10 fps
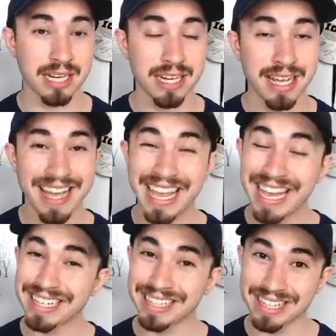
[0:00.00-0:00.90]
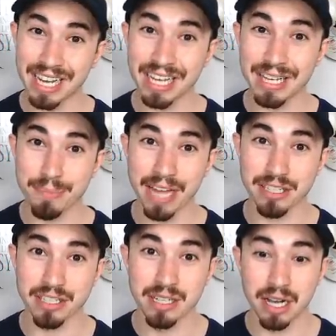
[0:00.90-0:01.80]
And he had a tight
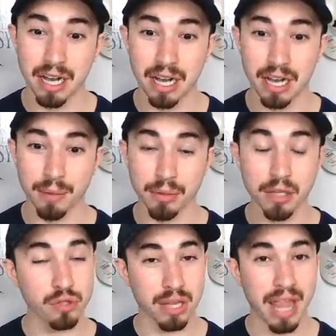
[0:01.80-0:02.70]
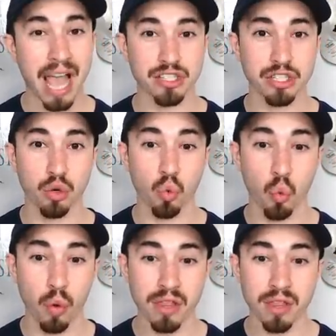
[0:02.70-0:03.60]
match, uh, I believe it was last year,
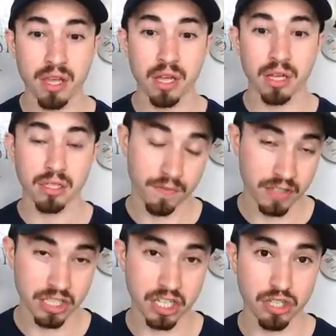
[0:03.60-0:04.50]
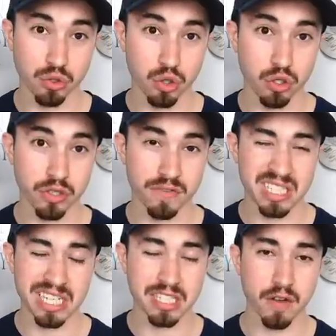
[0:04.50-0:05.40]
with Vincenzo Joseph
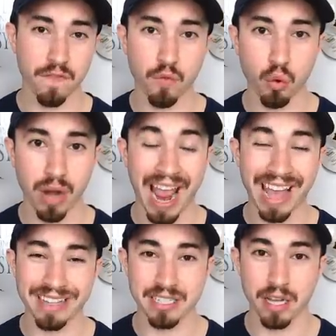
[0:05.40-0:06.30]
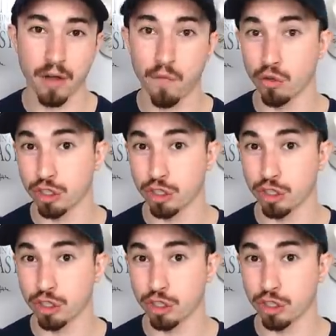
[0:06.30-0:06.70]
6 to 4 at the scuffle.